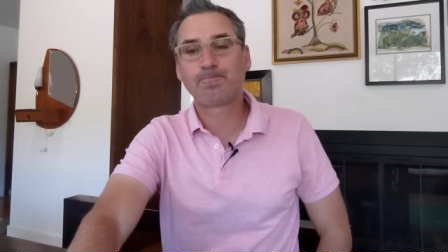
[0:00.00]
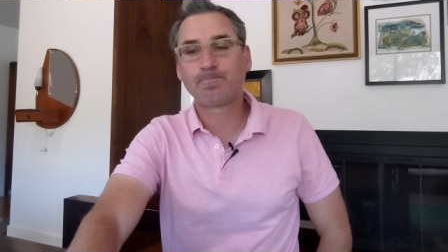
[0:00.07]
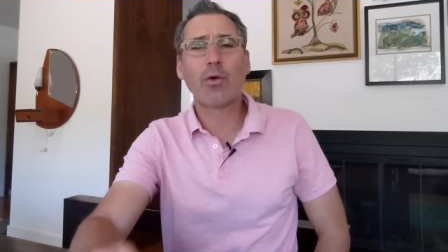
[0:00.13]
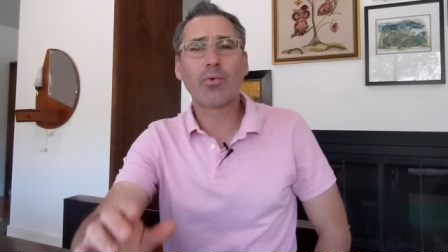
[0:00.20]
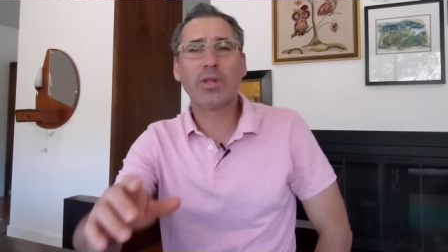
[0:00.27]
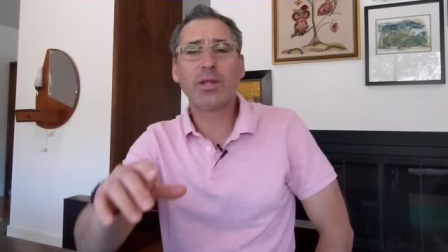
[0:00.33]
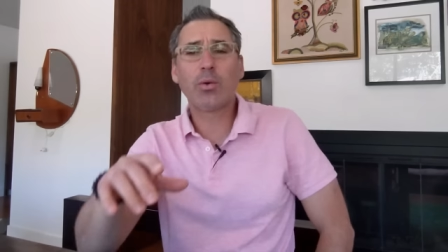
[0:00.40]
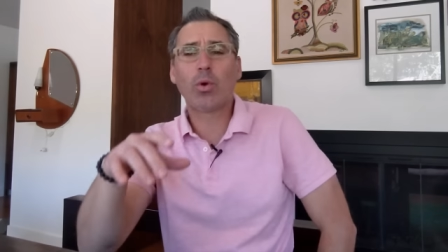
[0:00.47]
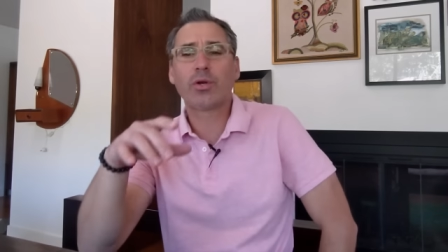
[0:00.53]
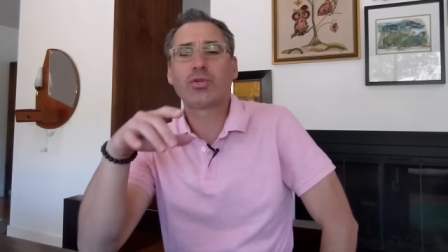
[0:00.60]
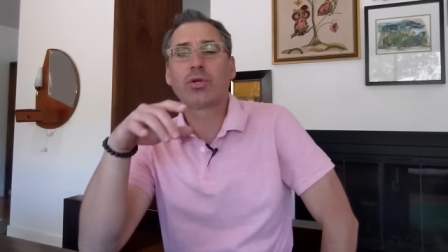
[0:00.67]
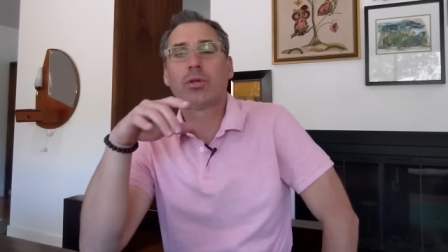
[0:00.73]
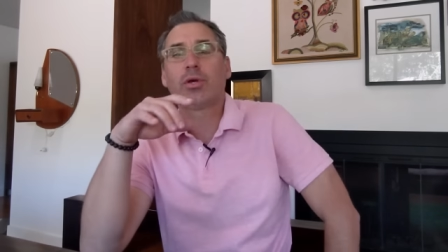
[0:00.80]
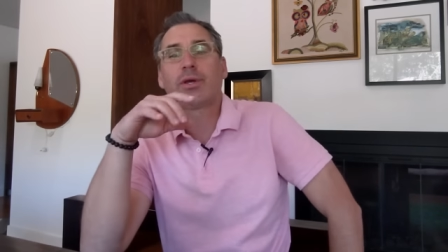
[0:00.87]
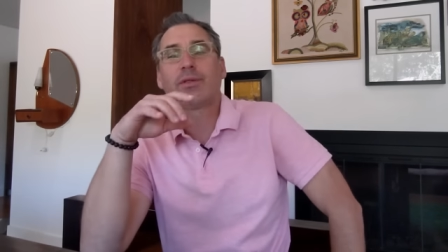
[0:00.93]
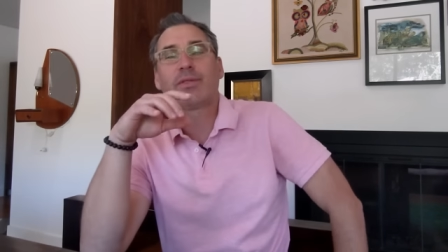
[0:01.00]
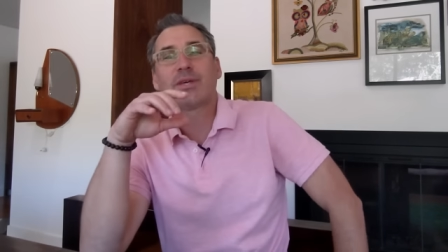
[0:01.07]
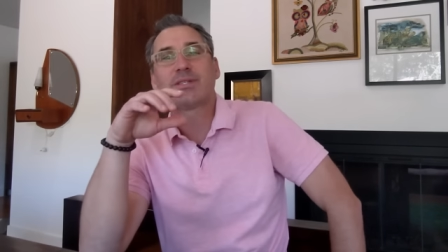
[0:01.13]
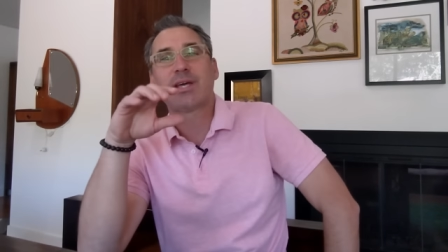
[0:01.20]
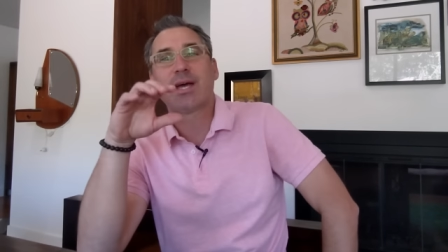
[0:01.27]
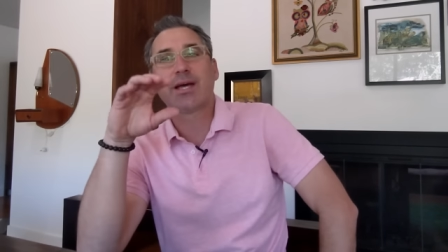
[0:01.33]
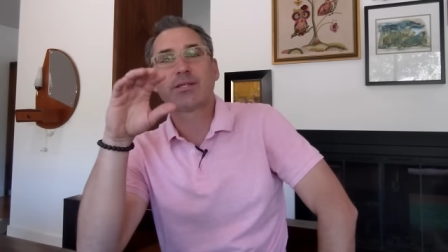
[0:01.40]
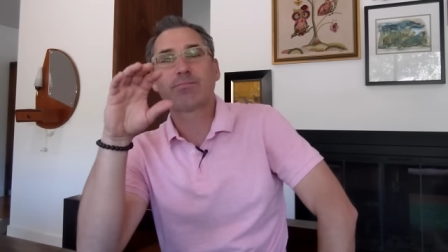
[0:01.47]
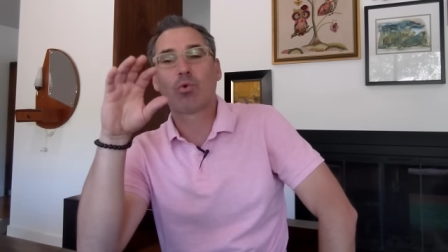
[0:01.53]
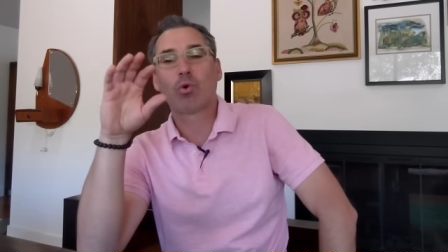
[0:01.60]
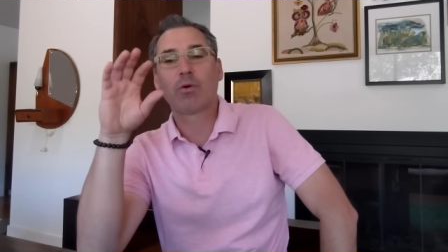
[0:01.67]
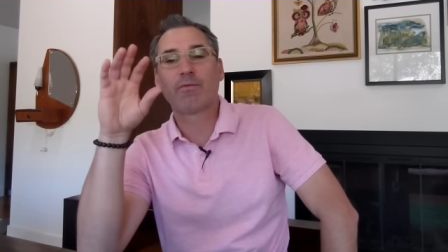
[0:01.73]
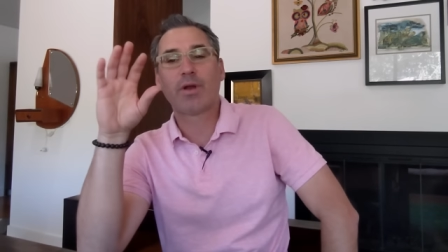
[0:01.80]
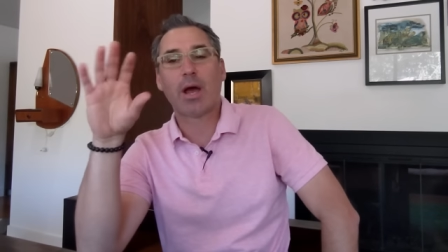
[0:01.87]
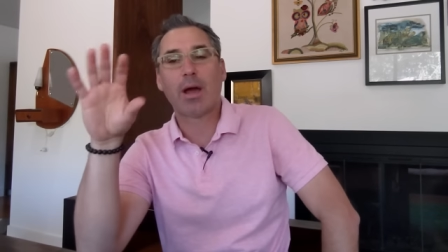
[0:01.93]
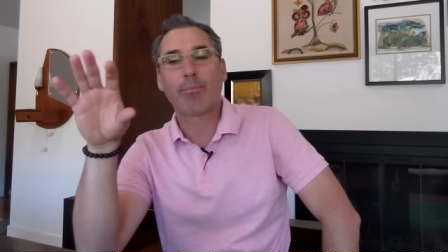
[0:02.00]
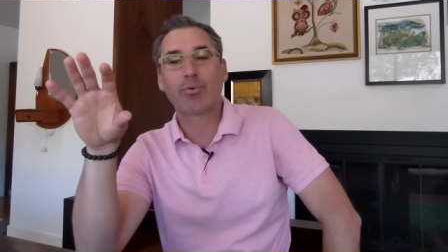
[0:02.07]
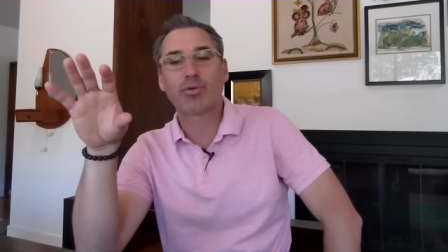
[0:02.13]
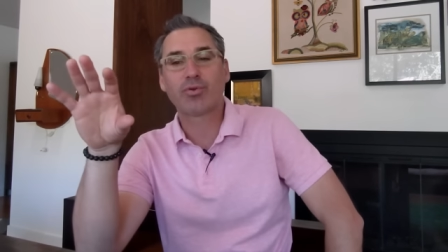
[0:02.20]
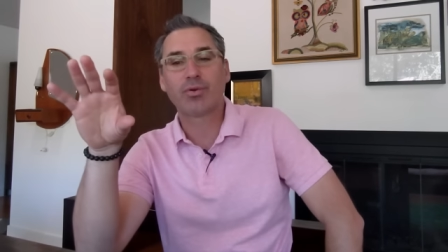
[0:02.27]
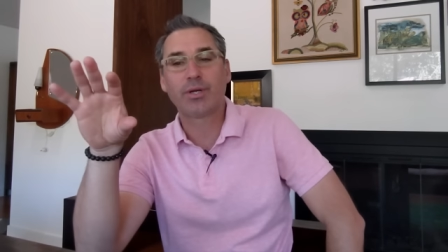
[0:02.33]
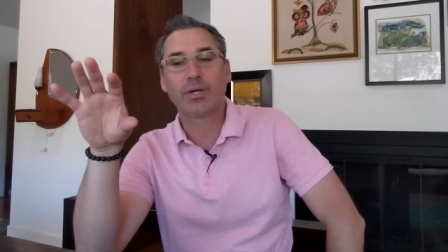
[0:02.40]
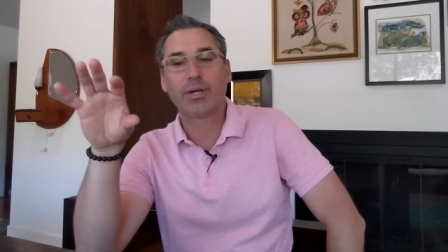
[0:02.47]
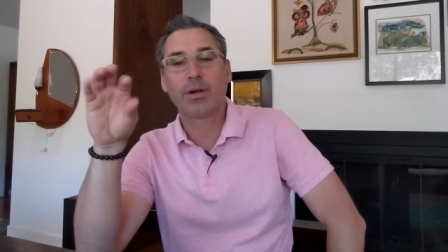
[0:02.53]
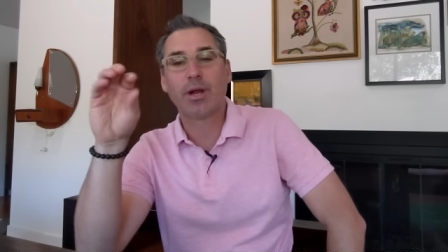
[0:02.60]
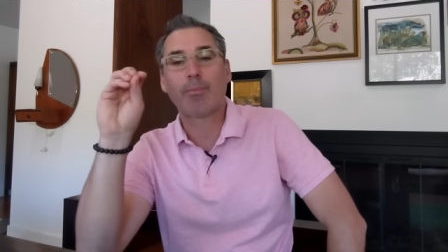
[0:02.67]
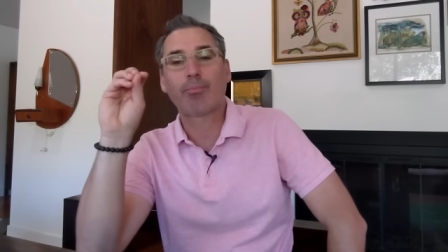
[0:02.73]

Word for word: I really want you to look at this as more of an opportunity